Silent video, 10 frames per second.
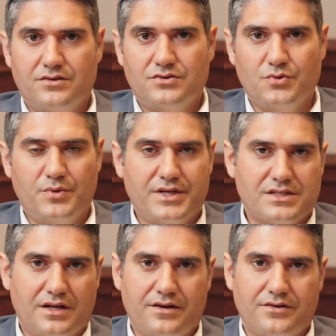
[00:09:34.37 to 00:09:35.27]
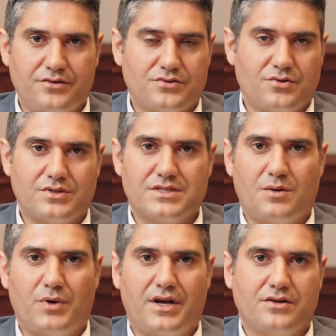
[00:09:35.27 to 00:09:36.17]
2 weeks later, you told
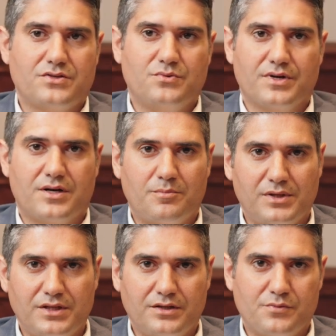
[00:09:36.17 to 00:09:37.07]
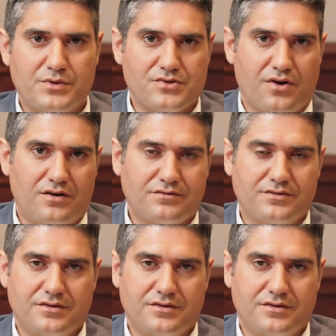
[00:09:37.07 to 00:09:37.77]
someone else you were completely resolved.